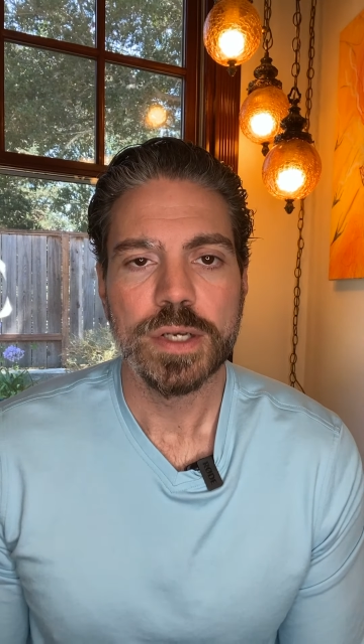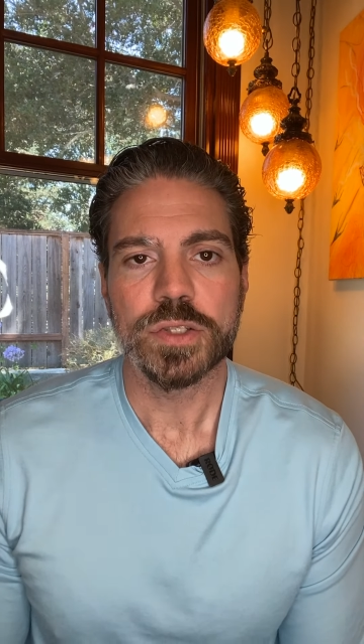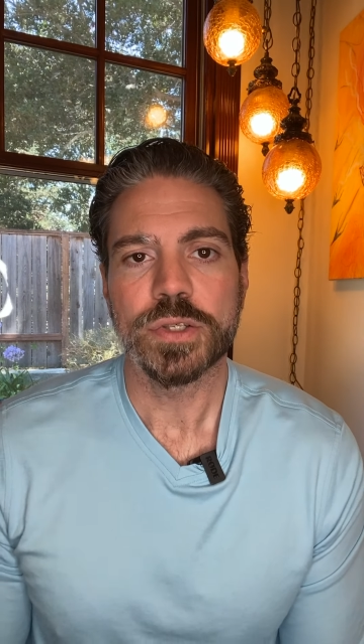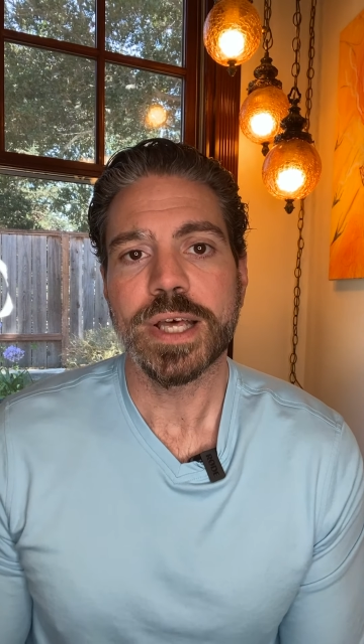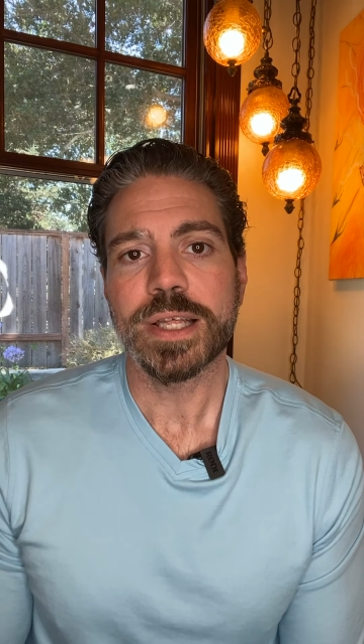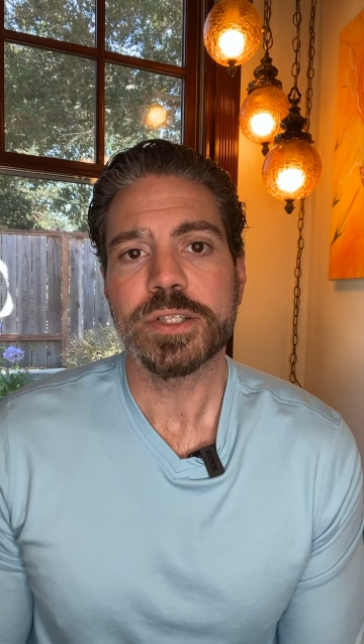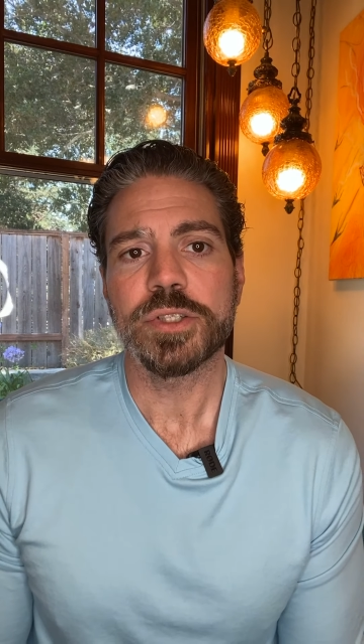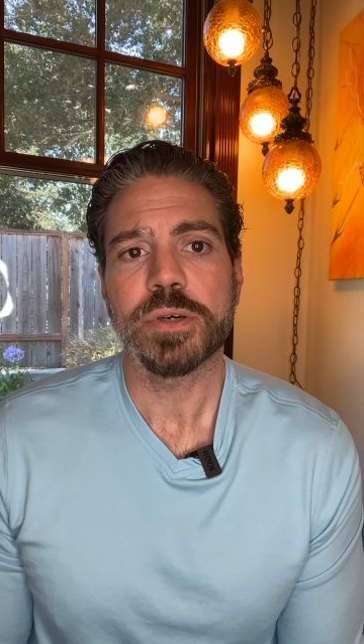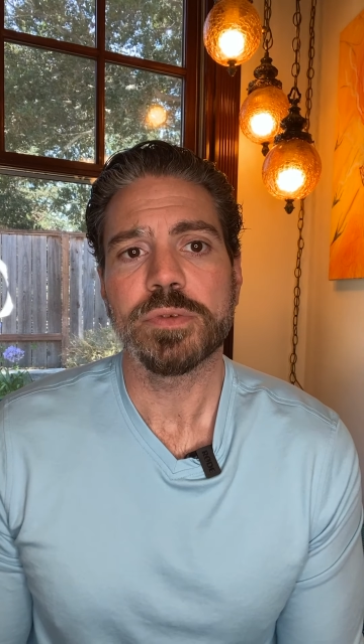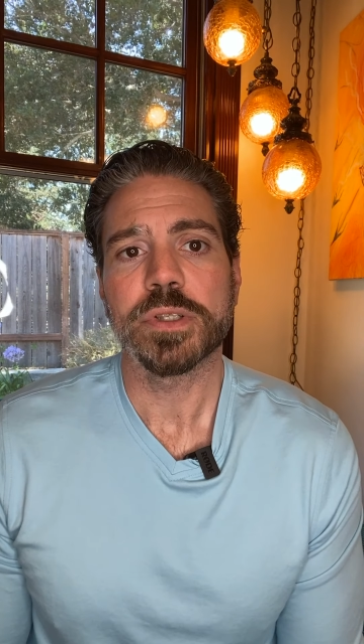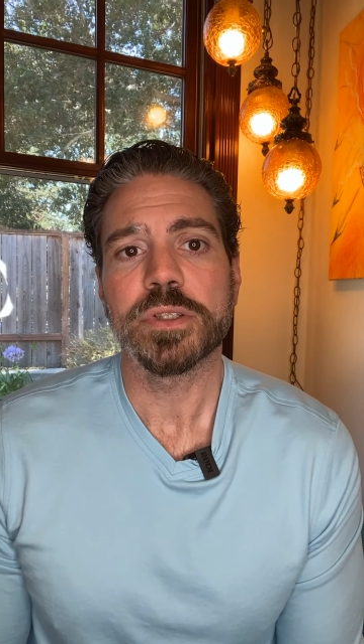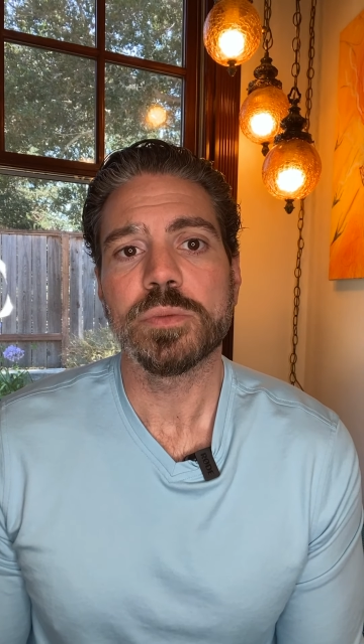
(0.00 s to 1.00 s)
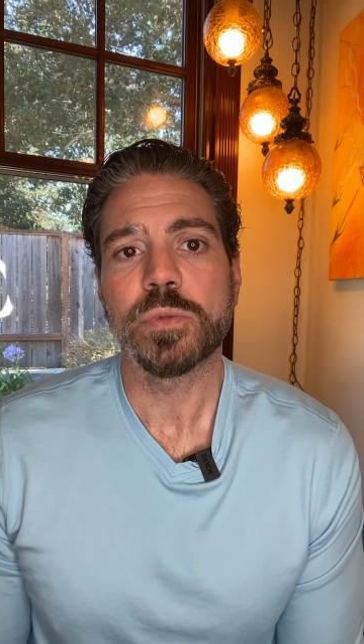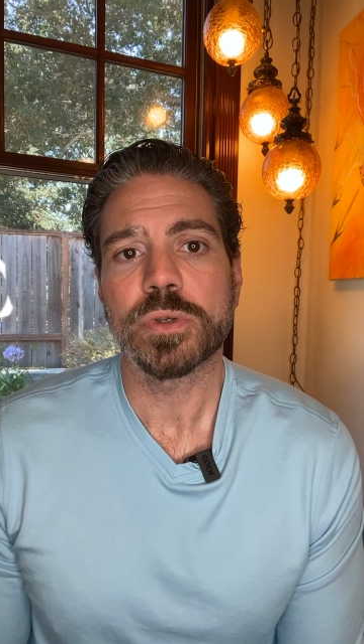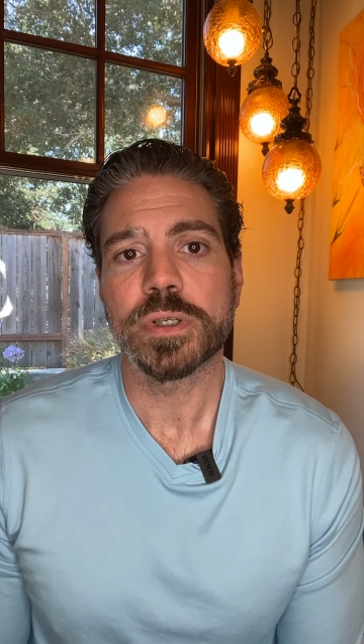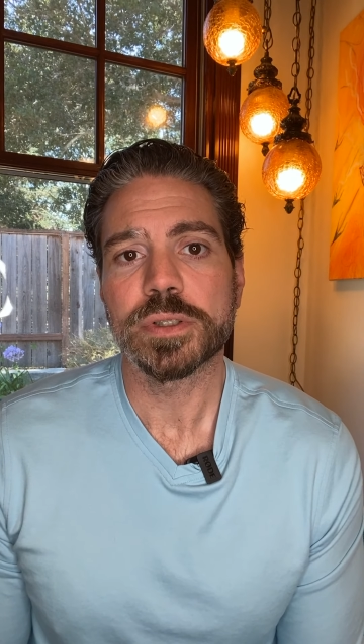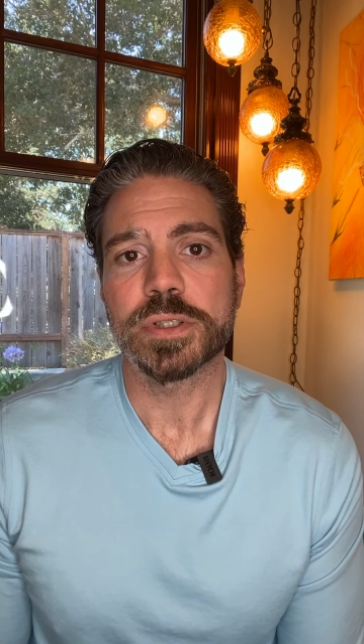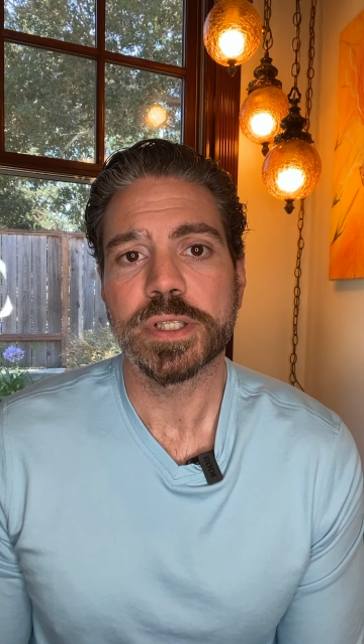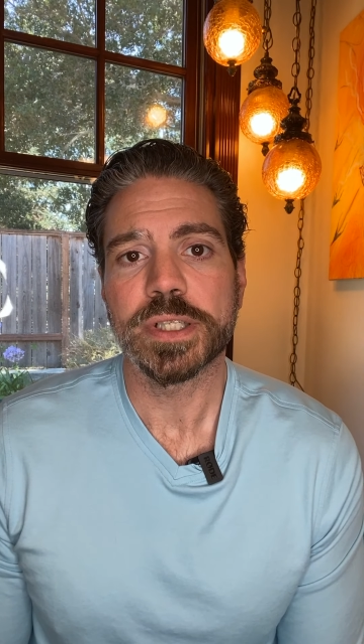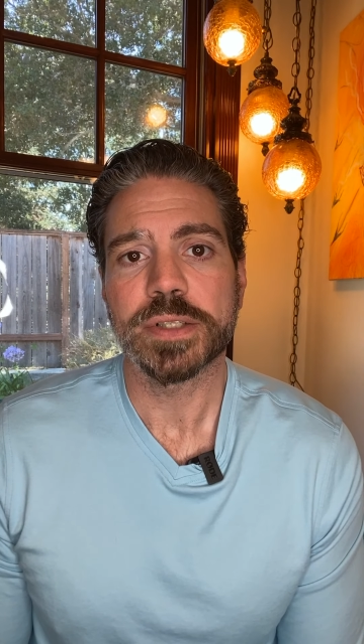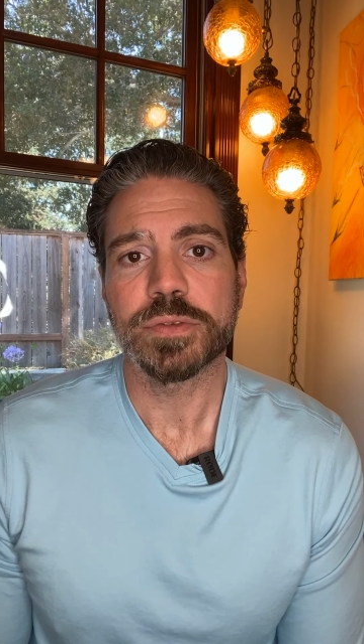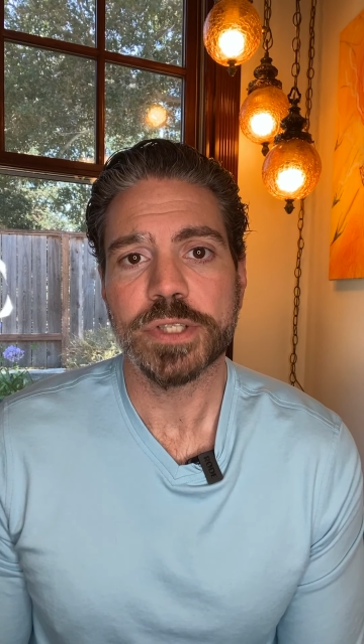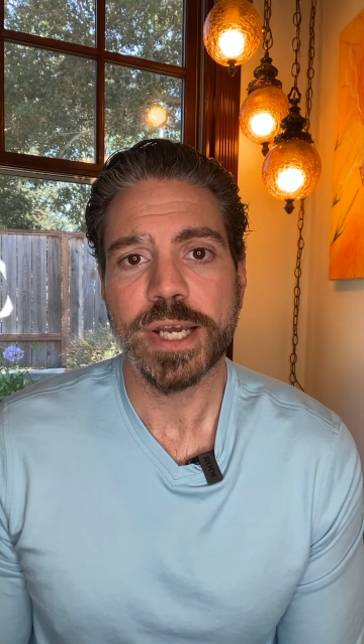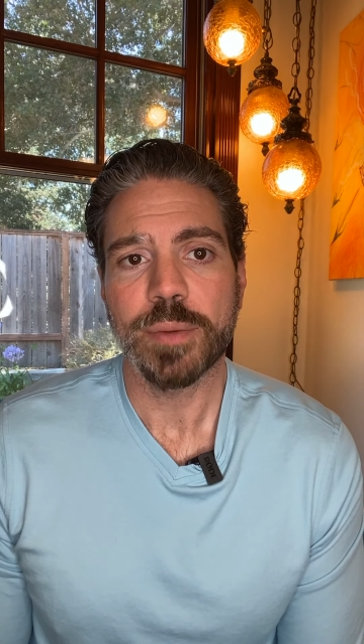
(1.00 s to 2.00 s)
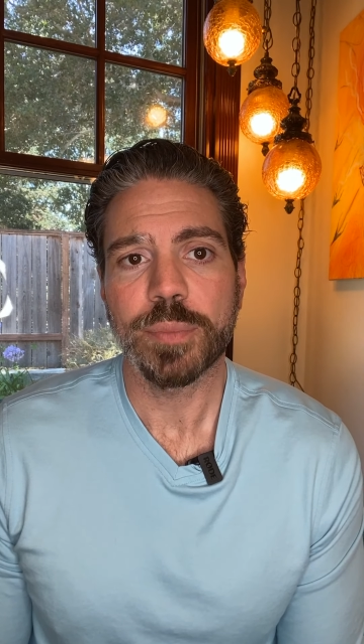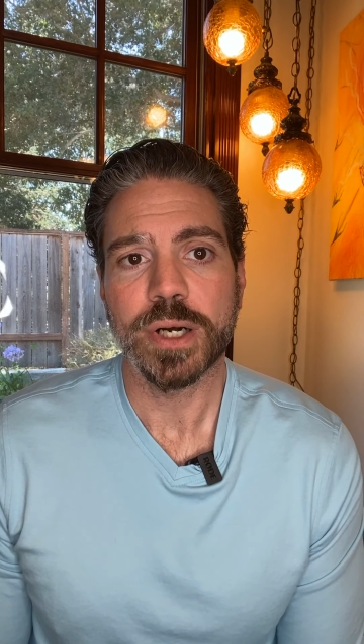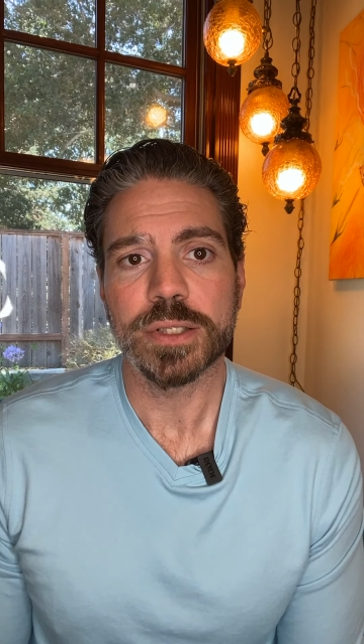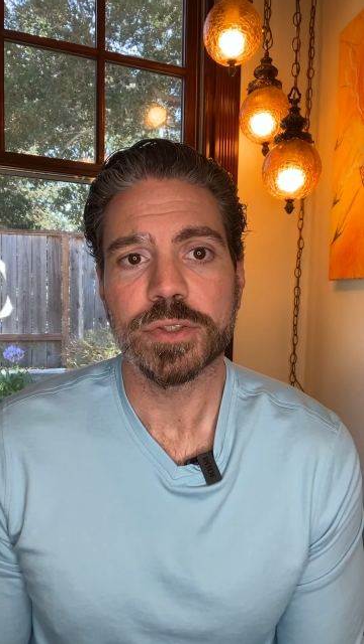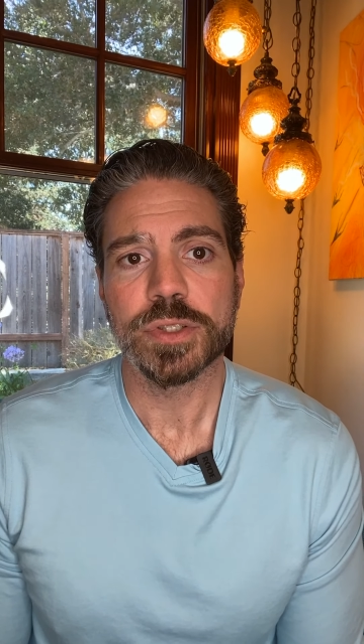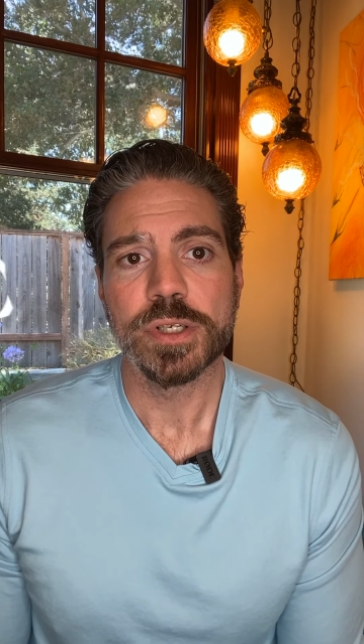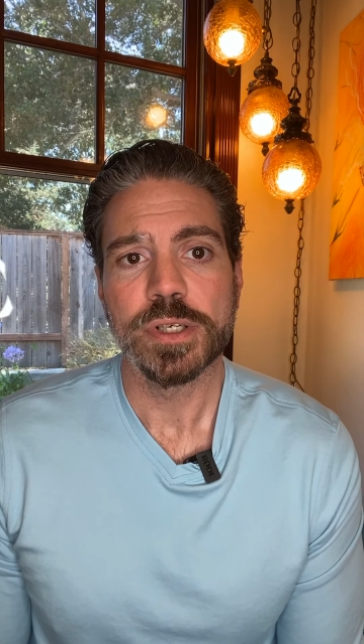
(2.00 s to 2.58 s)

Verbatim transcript: So, now that you have a little more understanding of chatbots,